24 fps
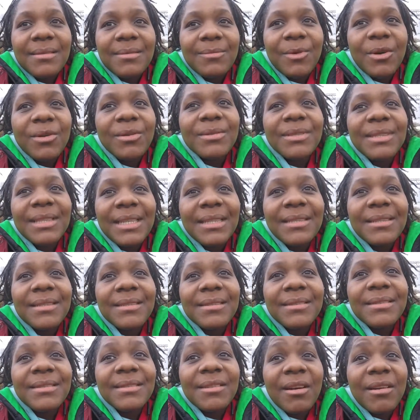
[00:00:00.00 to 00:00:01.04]
Well, the
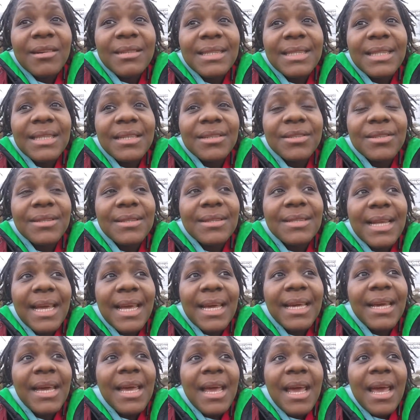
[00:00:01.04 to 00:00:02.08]
season's started, I should
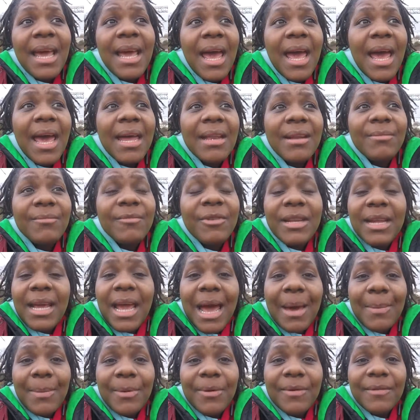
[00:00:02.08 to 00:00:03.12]
say, and I'm really
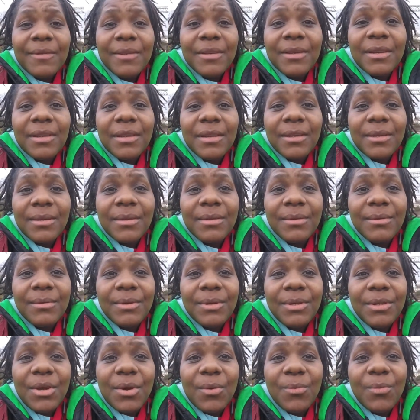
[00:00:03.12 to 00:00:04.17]
happy with the,
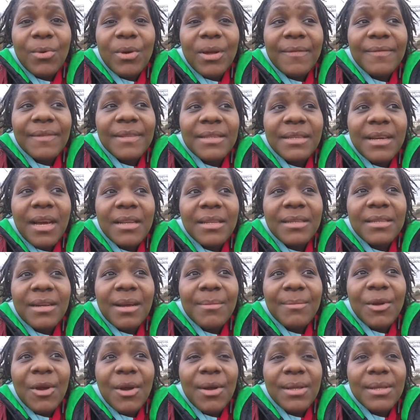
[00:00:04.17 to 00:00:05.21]
you know, what I've decided
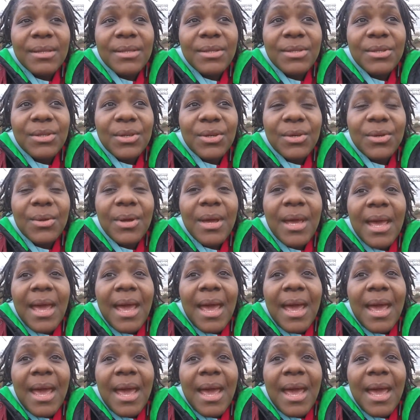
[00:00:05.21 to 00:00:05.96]
I'm going to do.